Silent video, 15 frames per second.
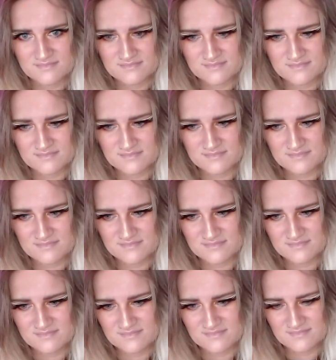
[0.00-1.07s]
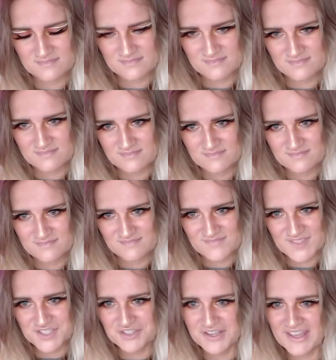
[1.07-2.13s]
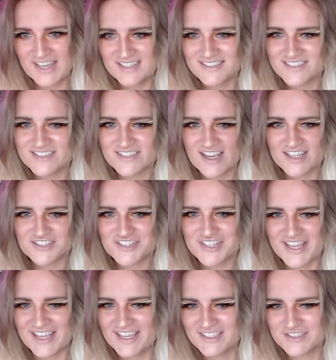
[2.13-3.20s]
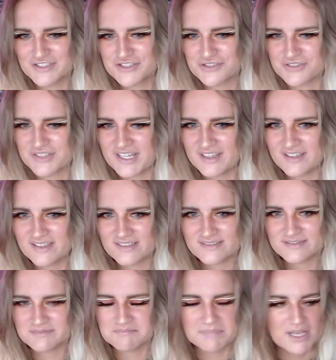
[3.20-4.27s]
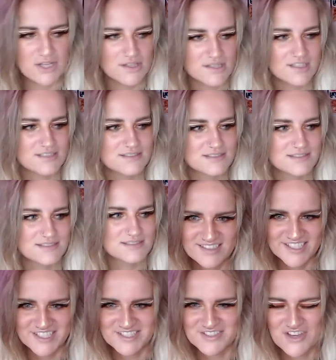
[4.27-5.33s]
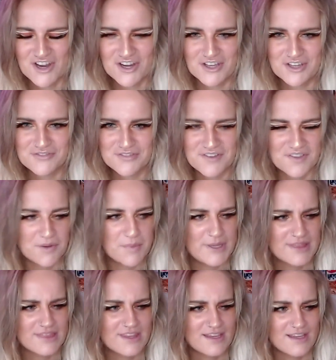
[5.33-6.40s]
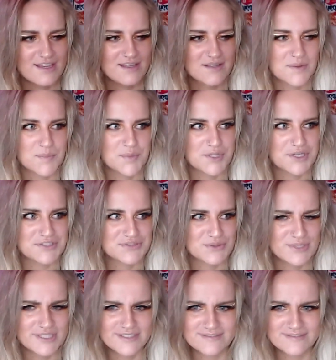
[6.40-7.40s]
You know, cats actually can't drink milk. Like, it's not good for them, I think. I'm pretty sure.